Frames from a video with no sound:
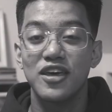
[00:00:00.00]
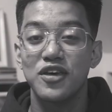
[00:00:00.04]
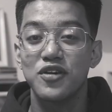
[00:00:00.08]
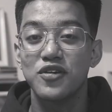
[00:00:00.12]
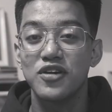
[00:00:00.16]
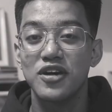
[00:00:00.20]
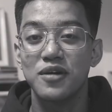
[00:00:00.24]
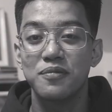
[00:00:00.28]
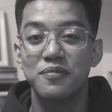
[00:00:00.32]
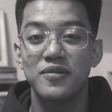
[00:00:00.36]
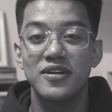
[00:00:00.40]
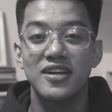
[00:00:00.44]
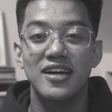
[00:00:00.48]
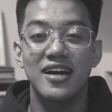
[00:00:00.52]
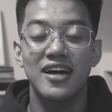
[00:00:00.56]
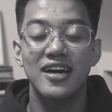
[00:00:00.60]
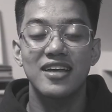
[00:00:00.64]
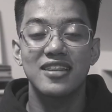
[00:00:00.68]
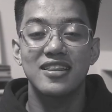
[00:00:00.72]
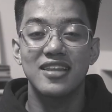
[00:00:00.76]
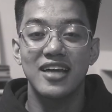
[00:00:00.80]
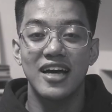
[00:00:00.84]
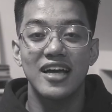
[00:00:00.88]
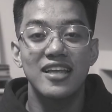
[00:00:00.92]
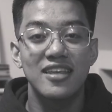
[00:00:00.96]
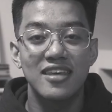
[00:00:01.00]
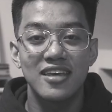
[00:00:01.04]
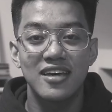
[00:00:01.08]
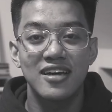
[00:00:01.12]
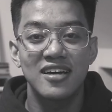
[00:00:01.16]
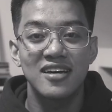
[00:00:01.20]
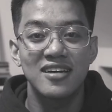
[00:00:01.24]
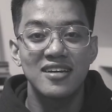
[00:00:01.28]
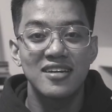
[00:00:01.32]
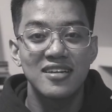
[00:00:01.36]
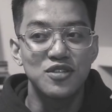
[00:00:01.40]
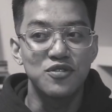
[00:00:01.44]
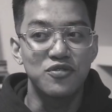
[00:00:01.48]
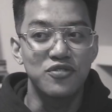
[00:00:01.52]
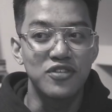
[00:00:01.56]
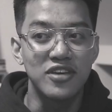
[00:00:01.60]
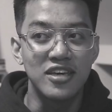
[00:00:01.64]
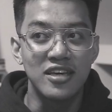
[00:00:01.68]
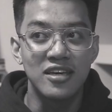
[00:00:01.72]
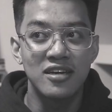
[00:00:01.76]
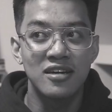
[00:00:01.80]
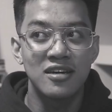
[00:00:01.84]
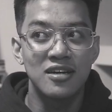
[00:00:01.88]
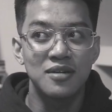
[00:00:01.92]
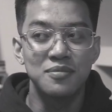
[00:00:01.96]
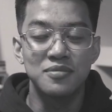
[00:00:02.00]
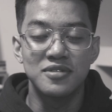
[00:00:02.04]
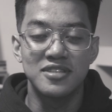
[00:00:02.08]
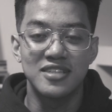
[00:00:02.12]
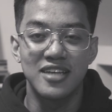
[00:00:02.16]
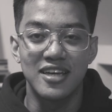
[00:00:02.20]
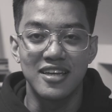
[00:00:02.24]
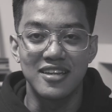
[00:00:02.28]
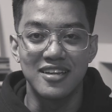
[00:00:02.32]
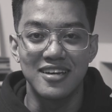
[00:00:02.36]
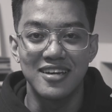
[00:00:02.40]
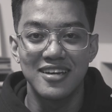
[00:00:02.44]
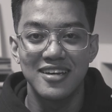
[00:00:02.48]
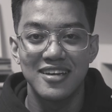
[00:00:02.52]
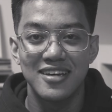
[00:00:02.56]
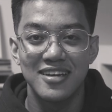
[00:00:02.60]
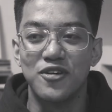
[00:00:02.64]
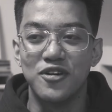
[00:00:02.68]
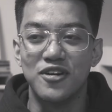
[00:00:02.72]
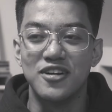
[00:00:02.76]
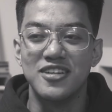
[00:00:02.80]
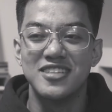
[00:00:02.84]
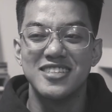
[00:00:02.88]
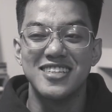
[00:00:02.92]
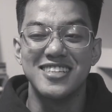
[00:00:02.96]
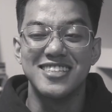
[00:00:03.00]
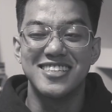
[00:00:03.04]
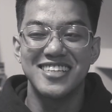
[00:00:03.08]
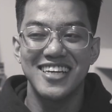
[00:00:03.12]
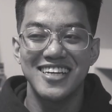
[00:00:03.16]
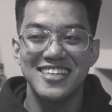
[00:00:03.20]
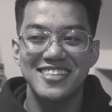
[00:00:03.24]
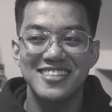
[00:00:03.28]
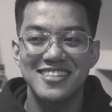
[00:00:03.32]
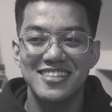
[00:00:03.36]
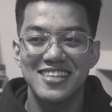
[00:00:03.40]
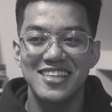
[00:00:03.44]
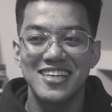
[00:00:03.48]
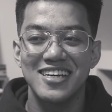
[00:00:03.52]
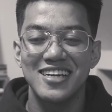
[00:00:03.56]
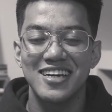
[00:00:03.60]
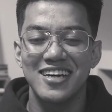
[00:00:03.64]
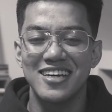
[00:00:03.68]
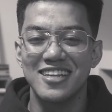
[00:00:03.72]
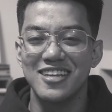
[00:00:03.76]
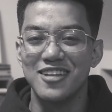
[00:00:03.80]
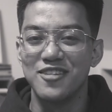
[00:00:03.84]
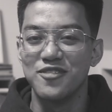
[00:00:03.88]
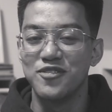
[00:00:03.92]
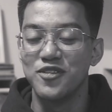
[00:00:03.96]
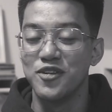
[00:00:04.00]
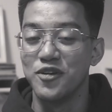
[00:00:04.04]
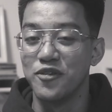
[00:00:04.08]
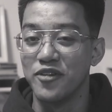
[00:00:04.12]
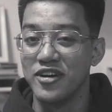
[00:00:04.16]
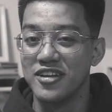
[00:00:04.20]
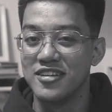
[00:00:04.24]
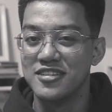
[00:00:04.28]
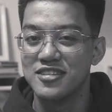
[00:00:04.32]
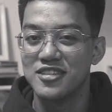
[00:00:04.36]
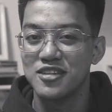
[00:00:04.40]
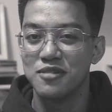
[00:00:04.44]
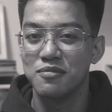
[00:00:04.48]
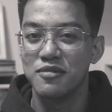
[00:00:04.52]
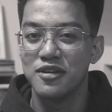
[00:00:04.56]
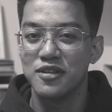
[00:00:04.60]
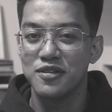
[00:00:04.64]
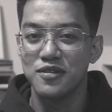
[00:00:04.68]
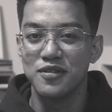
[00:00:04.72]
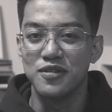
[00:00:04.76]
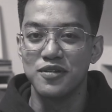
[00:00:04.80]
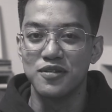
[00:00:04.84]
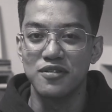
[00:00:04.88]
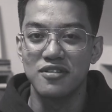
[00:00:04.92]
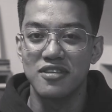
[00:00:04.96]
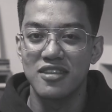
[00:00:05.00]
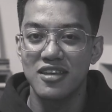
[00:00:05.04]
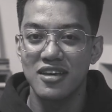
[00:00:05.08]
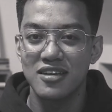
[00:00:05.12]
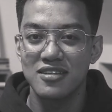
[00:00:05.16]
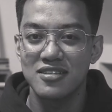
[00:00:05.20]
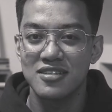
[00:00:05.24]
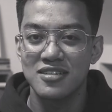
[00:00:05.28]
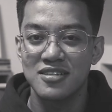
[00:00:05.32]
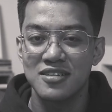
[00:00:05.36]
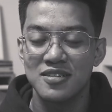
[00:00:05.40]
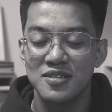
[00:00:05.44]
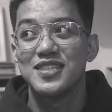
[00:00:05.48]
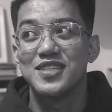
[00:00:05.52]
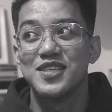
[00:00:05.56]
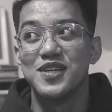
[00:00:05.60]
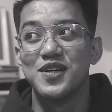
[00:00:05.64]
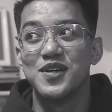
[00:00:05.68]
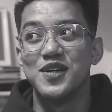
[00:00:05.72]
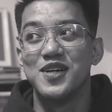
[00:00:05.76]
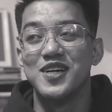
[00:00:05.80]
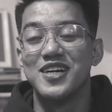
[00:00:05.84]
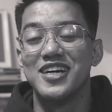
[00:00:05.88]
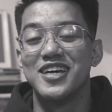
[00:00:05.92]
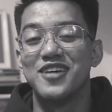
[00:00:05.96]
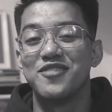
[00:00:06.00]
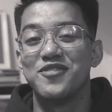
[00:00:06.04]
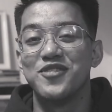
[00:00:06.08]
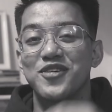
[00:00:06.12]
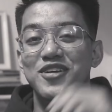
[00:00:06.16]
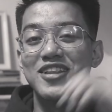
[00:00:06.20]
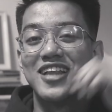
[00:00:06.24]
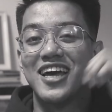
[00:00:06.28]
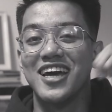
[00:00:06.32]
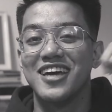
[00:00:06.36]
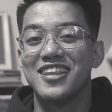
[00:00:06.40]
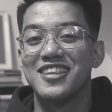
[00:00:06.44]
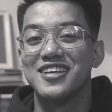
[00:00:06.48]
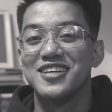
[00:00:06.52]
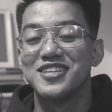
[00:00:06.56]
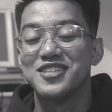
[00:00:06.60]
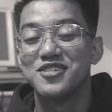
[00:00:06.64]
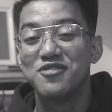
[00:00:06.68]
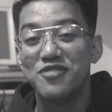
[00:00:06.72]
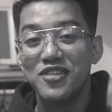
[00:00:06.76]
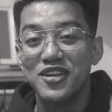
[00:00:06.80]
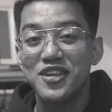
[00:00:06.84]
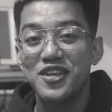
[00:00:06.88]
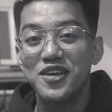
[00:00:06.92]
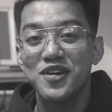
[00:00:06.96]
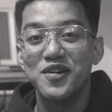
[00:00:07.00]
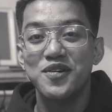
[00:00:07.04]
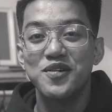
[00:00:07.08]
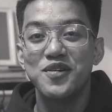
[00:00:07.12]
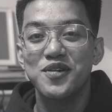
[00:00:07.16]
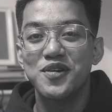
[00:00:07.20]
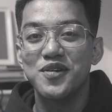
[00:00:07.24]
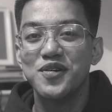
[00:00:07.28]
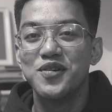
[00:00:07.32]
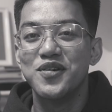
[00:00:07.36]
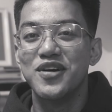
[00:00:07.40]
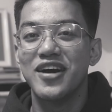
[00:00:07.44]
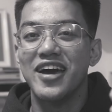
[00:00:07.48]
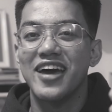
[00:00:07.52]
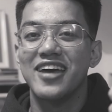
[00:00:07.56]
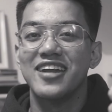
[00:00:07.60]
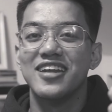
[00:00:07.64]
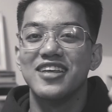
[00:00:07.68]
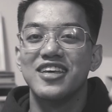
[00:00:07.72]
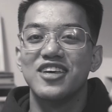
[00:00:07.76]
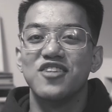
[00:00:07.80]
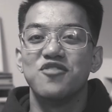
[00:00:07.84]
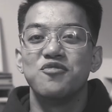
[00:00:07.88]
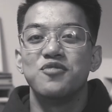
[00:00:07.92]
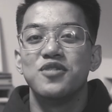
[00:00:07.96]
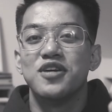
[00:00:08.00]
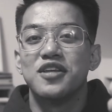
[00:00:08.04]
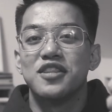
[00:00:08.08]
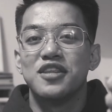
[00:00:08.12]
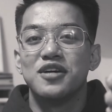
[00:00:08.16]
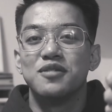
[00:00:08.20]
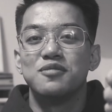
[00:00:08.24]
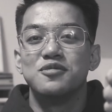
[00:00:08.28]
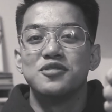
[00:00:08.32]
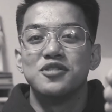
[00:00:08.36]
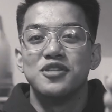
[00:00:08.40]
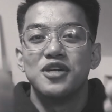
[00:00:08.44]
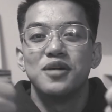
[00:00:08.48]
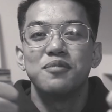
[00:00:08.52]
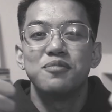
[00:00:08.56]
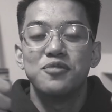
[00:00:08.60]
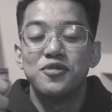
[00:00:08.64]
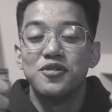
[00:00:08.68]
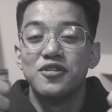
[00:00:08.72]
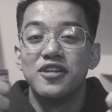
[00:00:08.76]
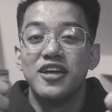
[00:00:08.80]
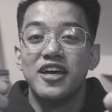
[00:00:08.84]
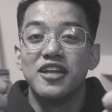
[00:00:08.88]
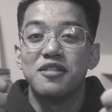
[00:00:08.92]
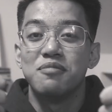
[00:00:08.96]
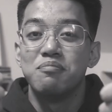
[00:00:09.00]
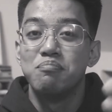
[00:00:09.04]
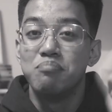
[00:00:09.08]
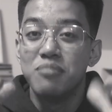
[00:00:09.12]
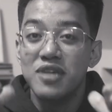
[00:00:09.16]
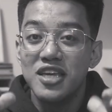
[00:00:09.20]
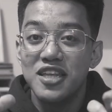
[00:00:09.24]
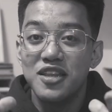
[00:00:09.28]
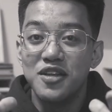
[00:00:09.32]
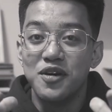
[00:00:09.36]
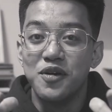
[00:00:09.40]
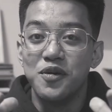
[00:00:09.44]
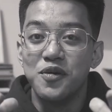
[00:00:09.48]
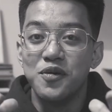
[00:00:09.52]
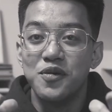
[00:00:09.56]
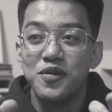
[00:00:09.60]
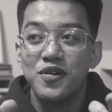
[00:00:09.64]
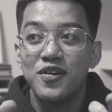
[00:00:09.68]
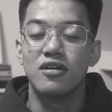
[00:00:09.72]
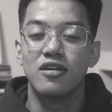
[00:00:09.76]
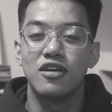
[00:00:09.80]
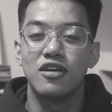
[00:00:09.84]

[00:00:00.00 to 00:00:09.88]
Thank you nga pala kay Tanya Sofia Absede for suggesting and influencing me to do this. So if you like this video, go ahead and give me a thumbs up to let me know.